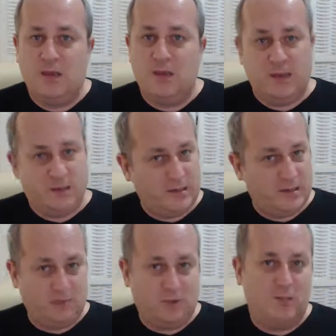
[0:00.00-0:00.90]
this
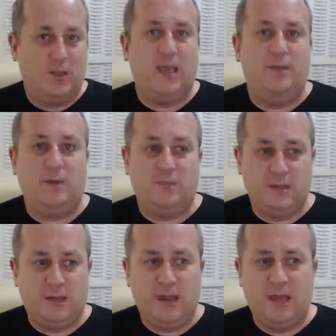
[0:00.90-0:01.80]
system's got to be kept up to
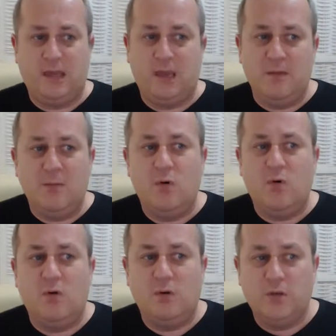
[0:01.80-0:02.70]
date, and the more